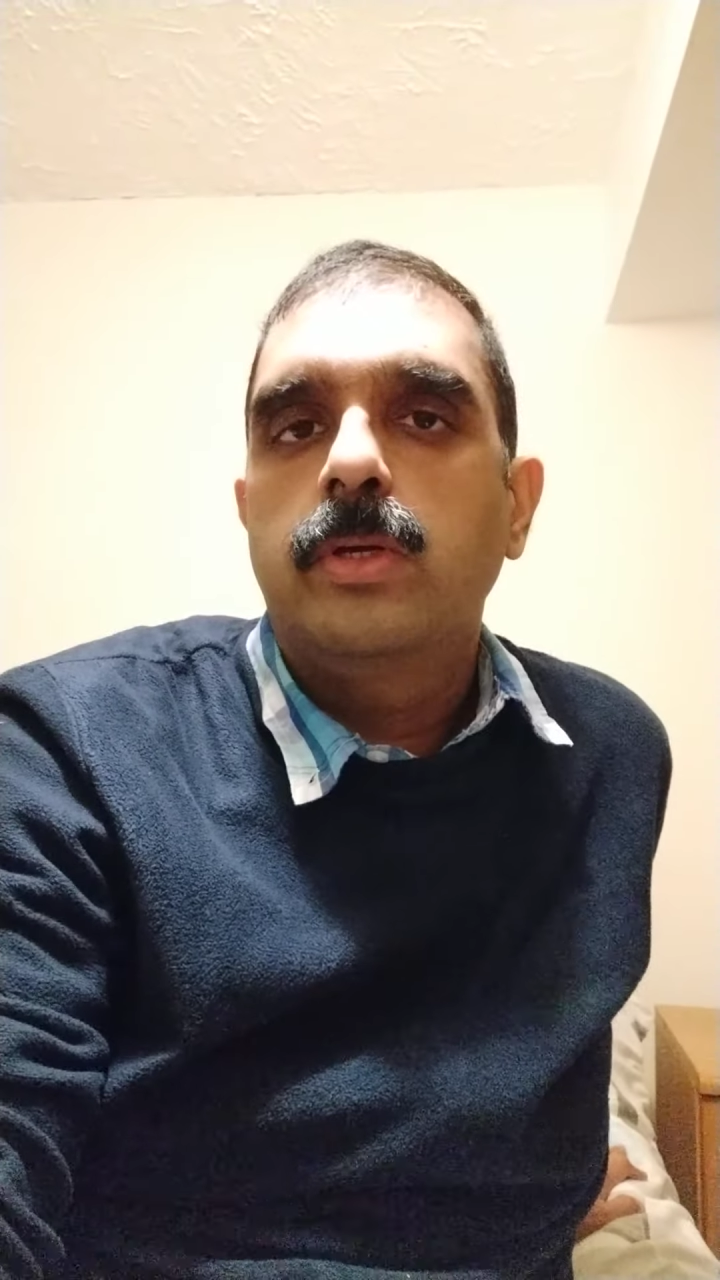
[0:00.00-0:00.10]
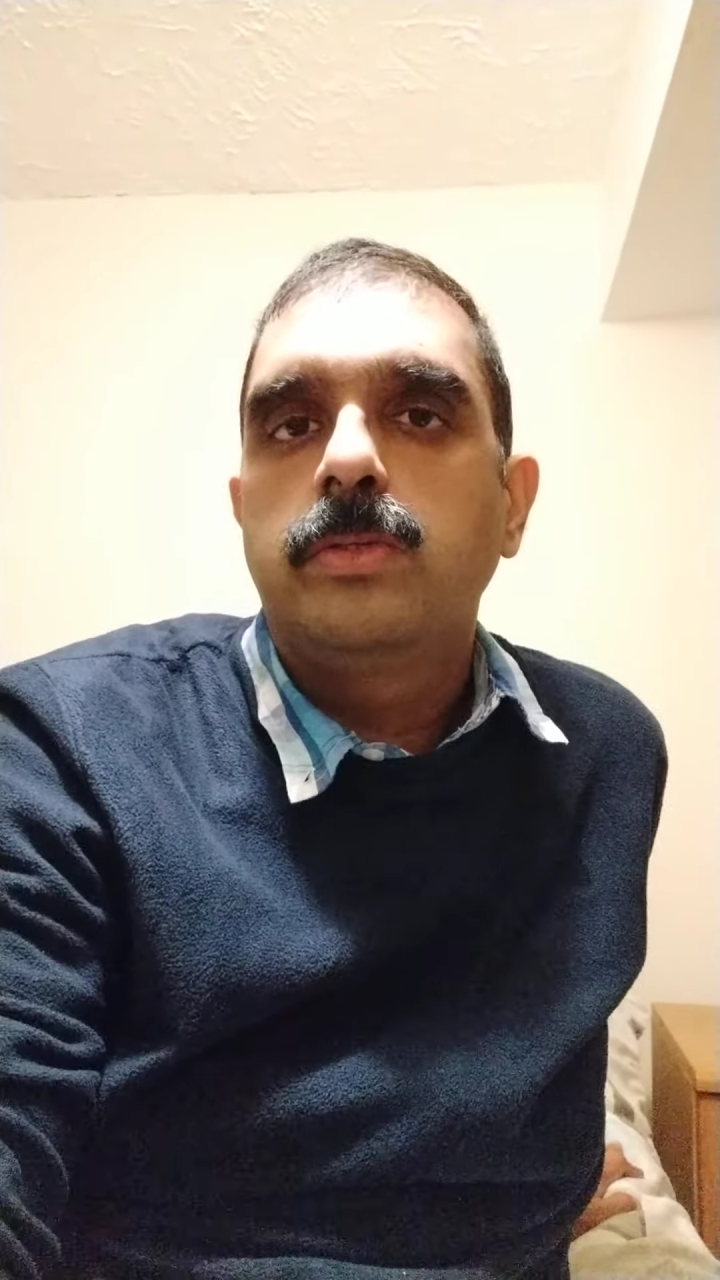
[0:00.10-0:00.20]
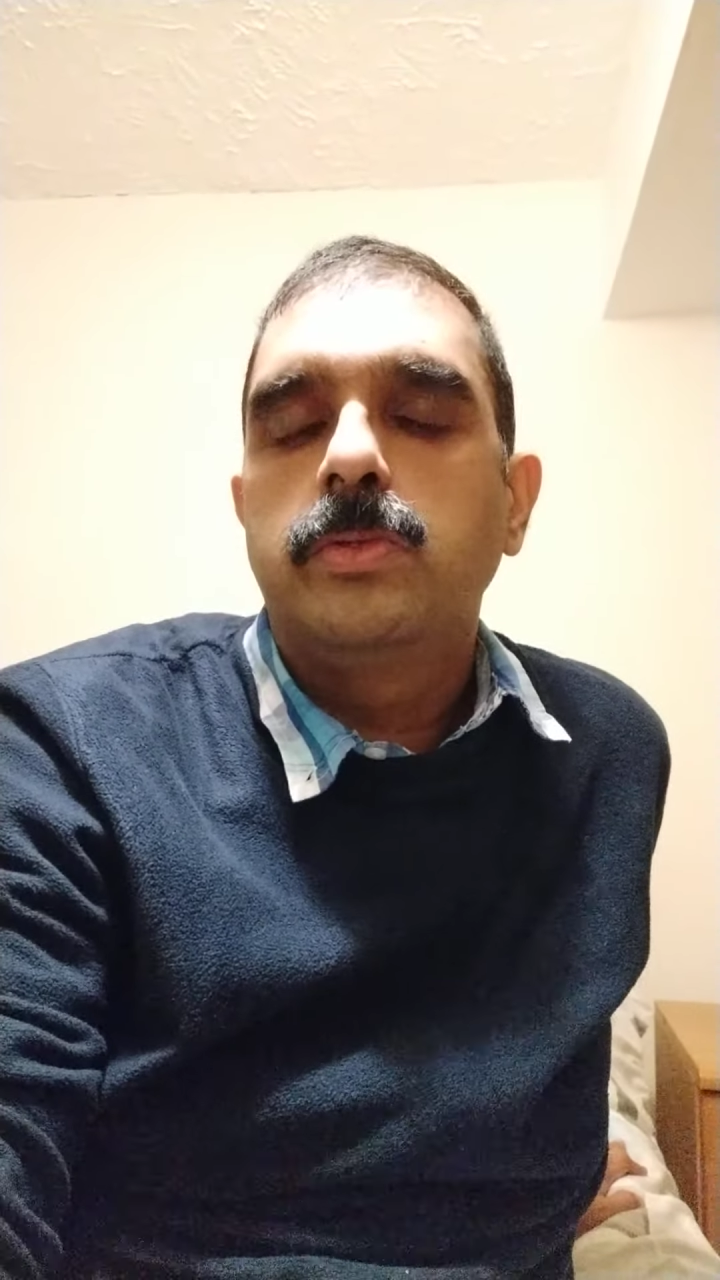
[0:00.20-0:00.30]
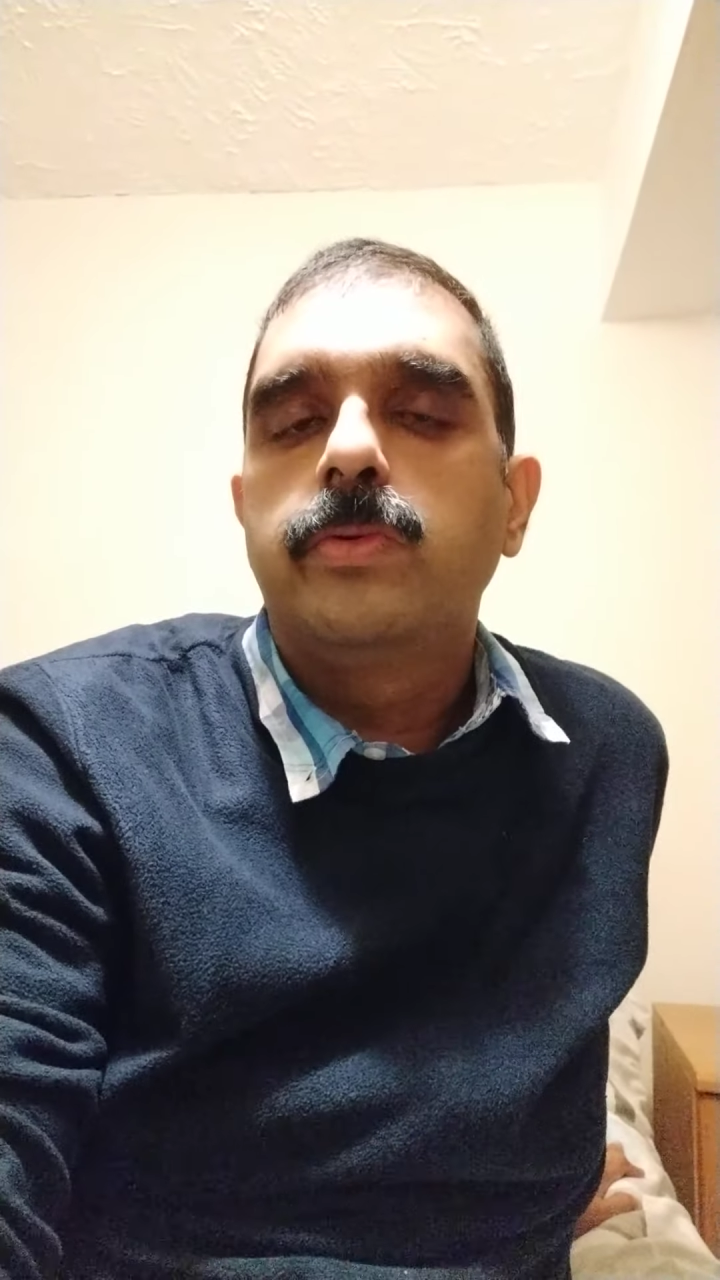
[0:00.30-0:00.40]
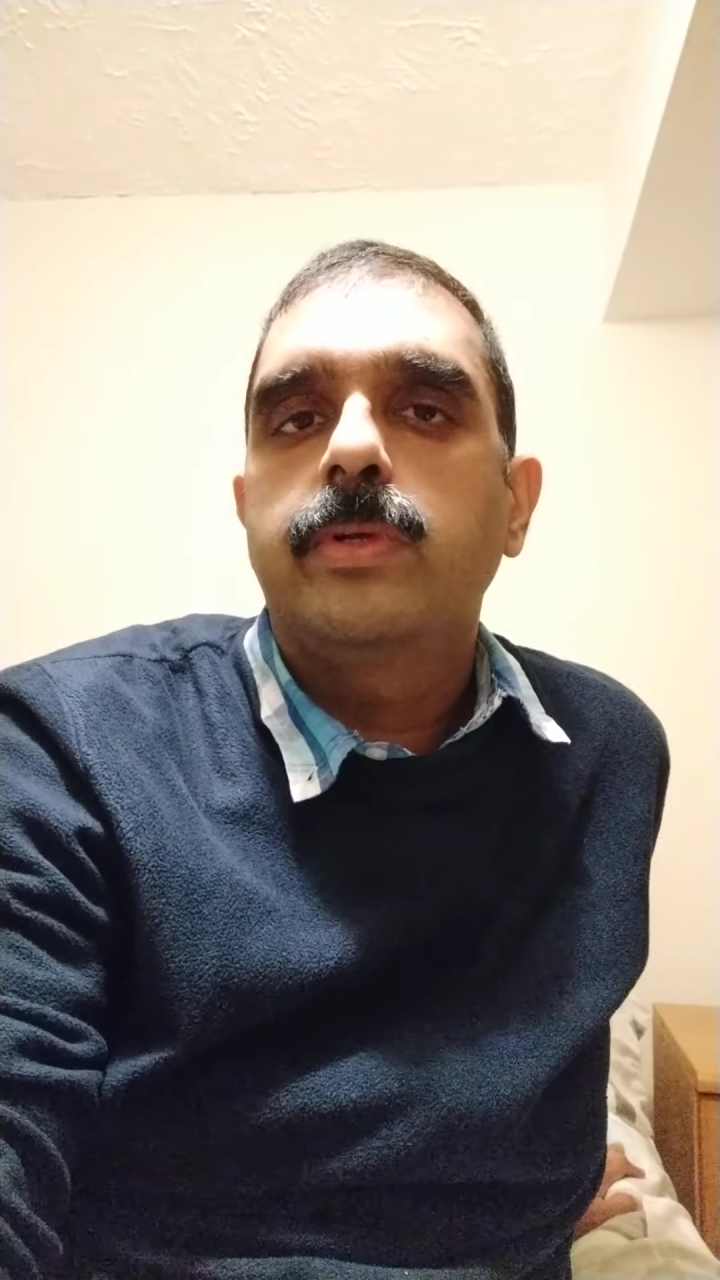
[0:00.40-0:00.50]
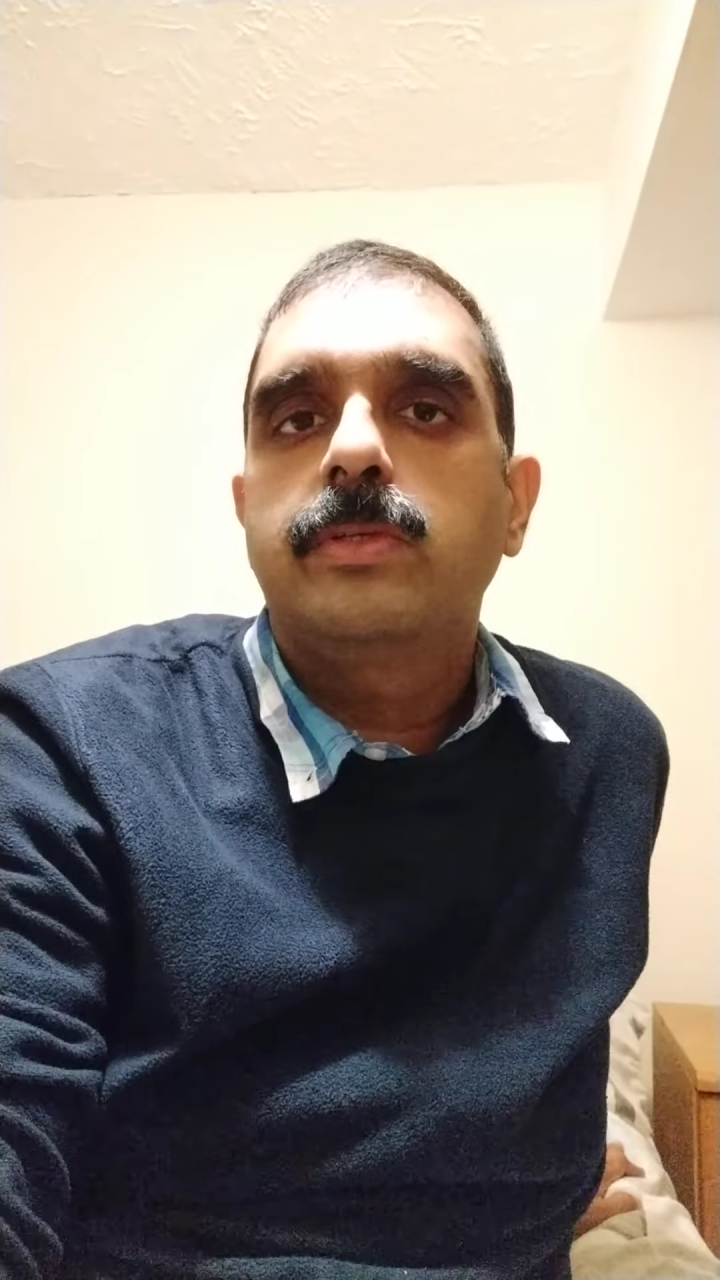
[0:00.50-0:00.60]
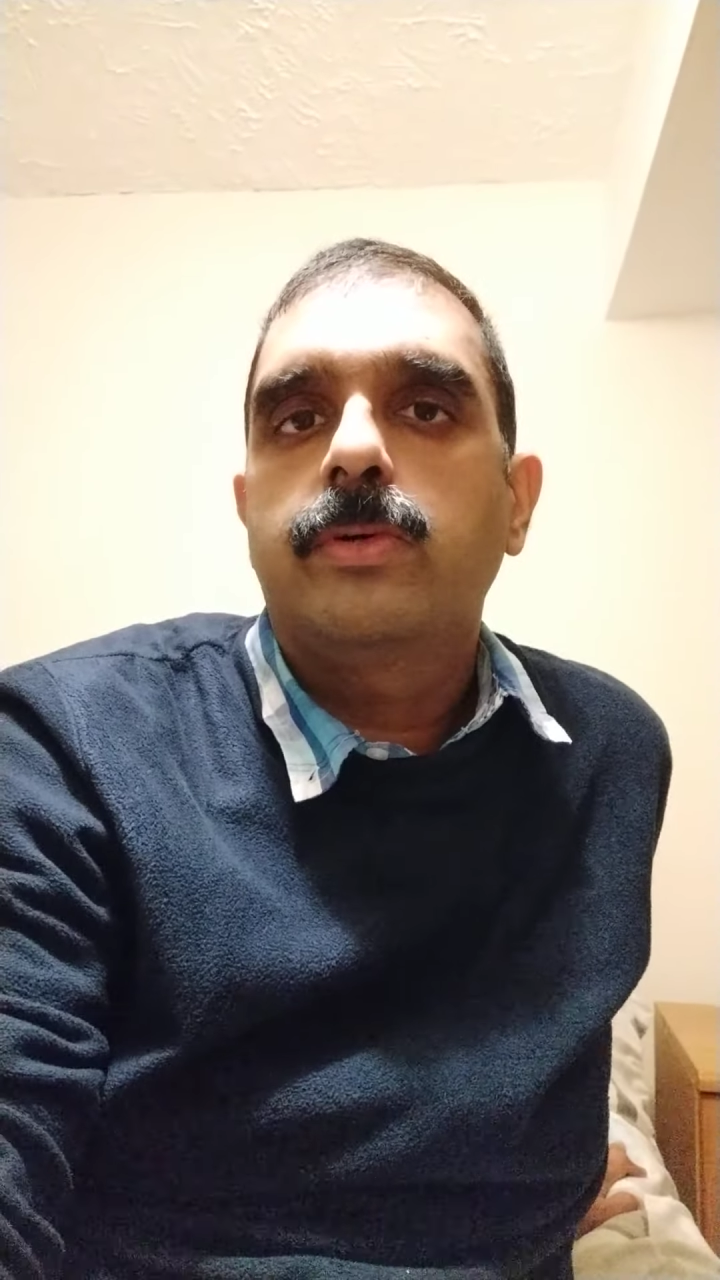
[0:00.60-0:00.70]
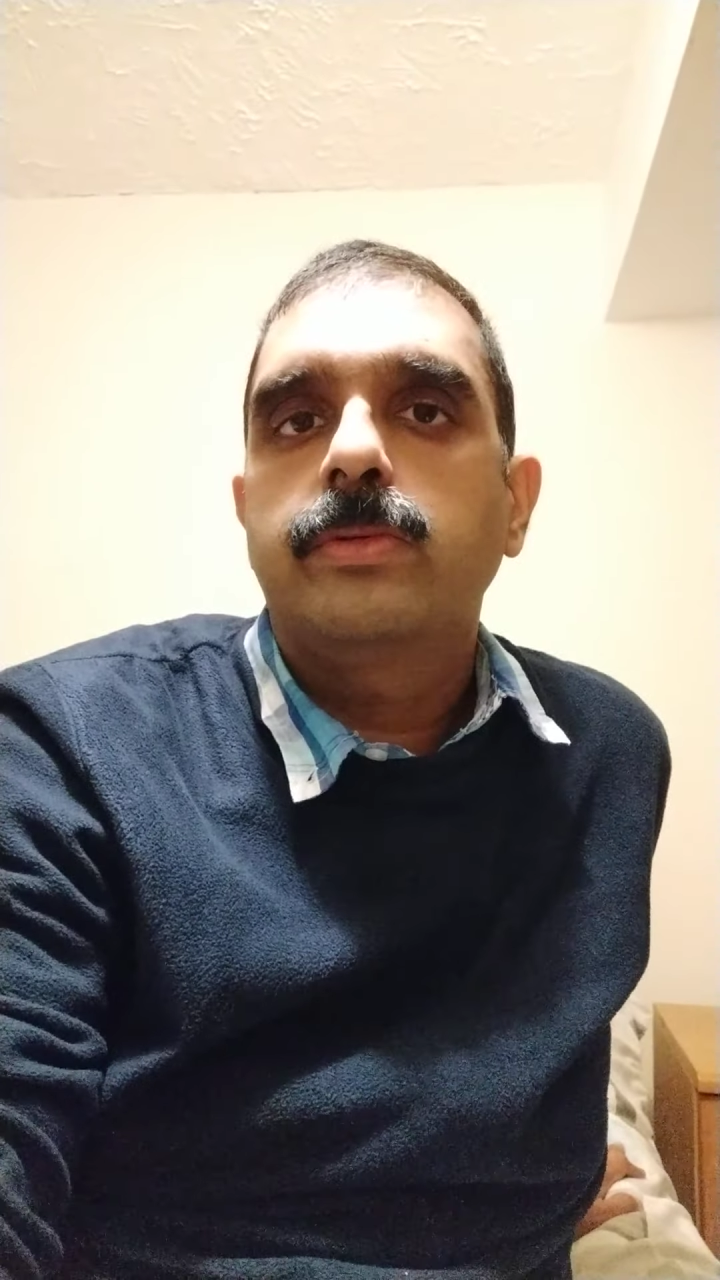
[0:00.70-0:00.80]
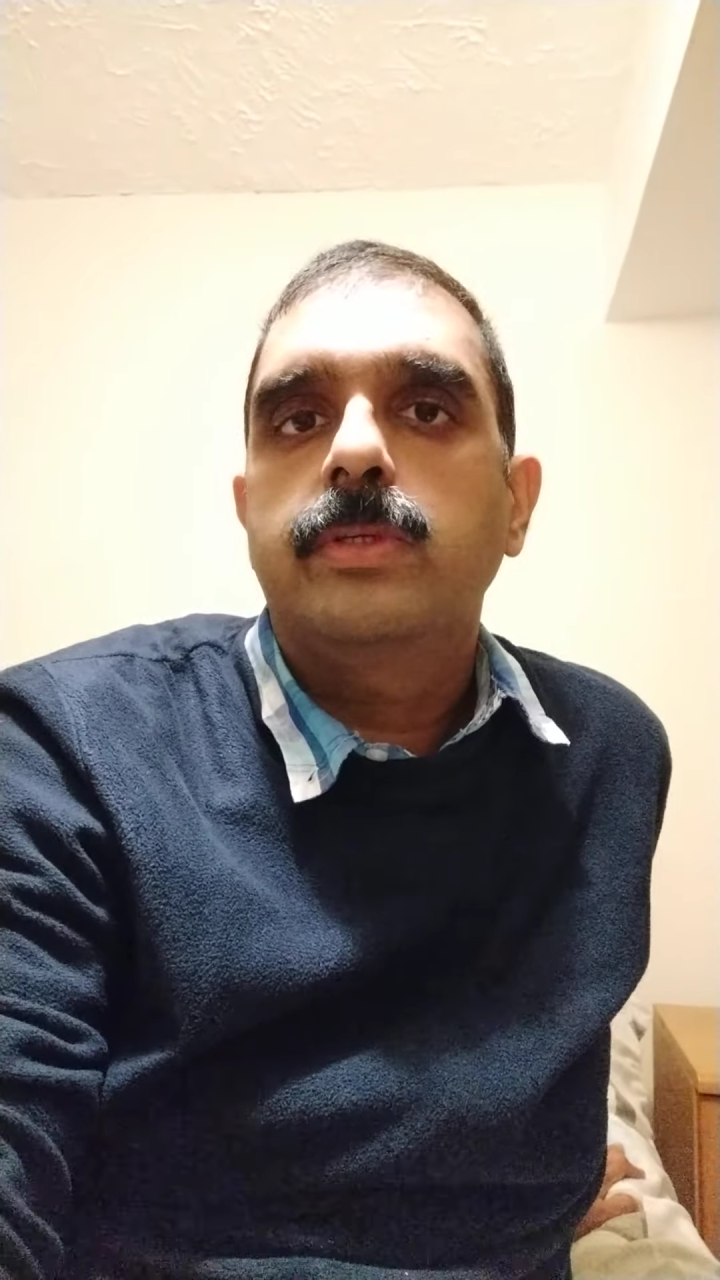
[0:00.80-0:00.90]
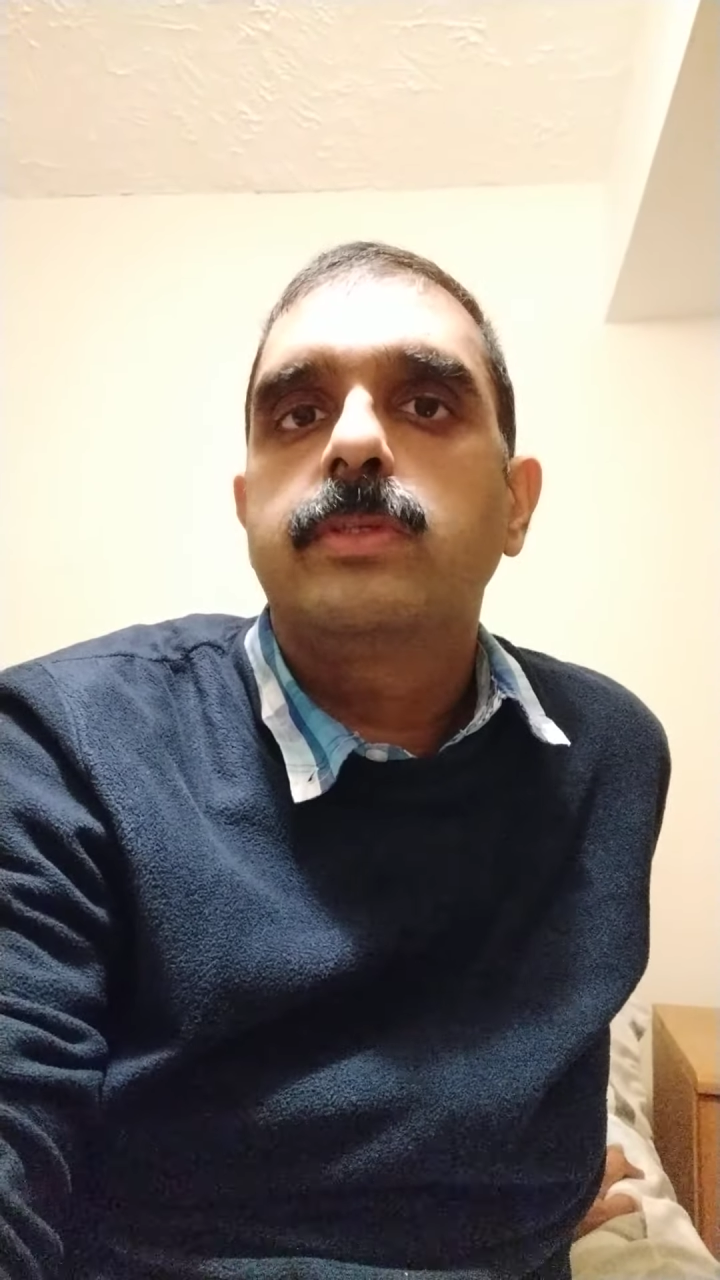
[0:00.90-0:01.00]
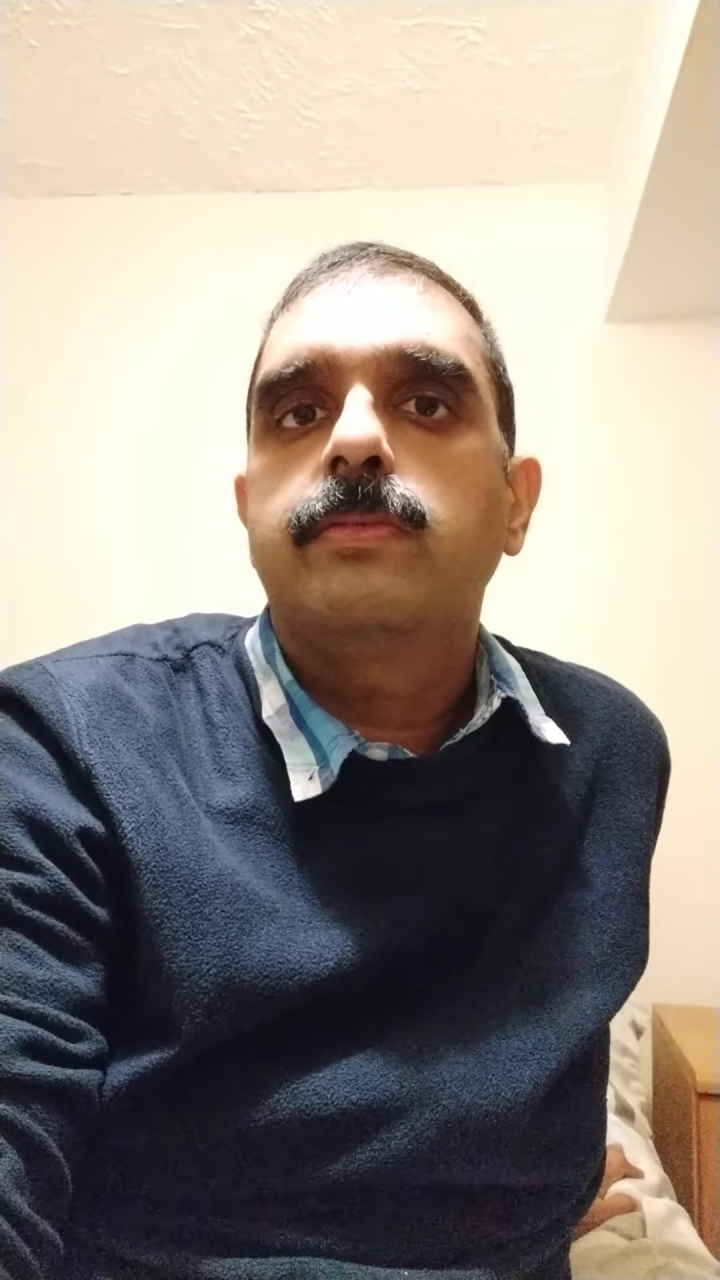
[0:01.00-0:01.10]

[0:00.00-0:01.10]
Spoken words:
two resources